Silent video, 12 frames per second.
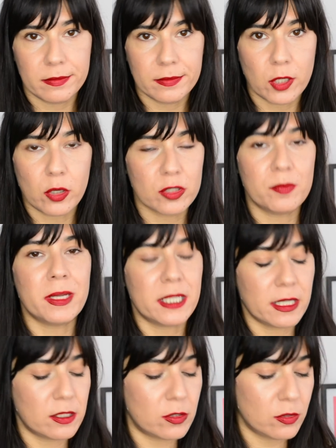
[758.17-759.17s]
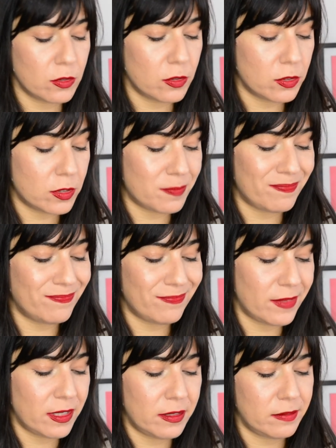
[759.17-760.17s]
cosmetic stores.
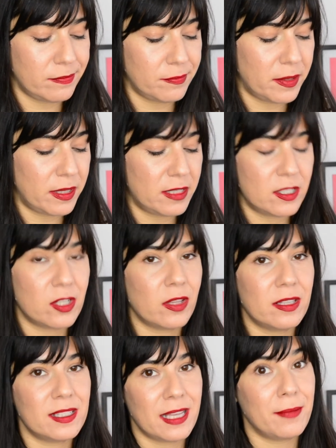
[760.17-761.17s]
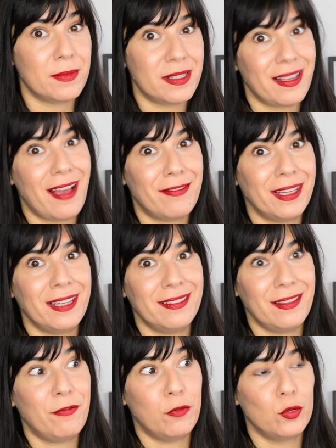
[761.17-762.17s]
Um, but it's not the same as having
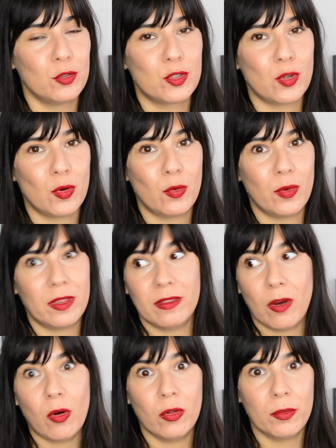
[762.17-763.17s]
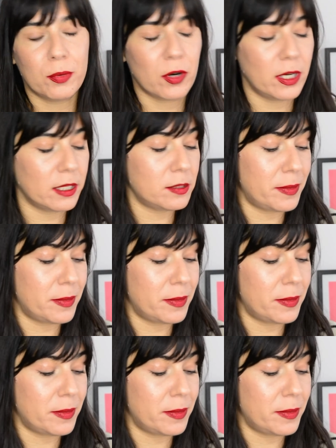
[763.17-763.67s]
the full store with all the products.